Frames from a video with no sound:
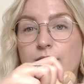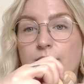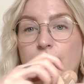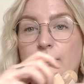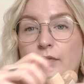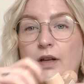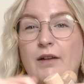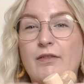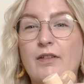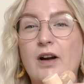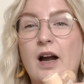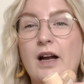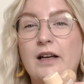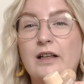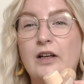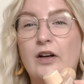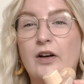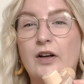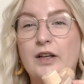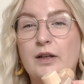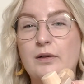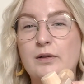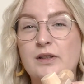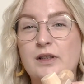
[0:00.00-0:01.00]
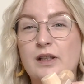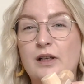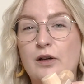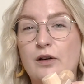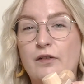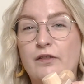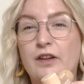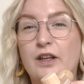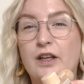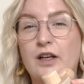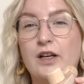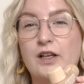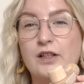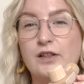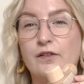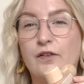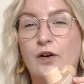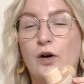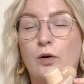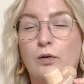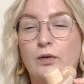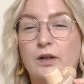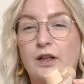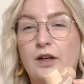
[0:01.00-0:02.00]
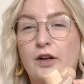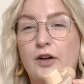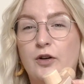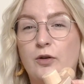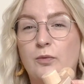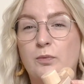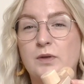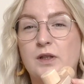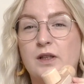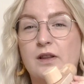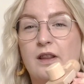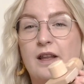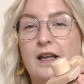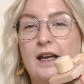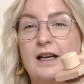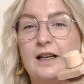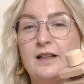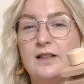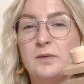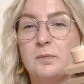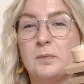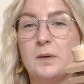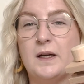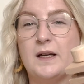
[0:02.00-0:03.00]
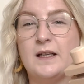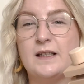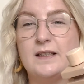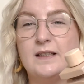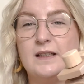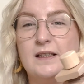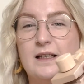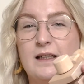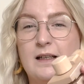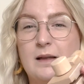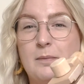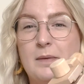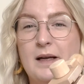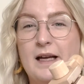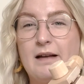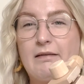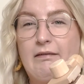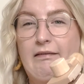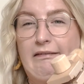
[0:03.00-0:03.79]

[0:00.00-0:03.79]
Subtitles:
I've kind of got used to it over the years of holding hoops and things, but it's still a bit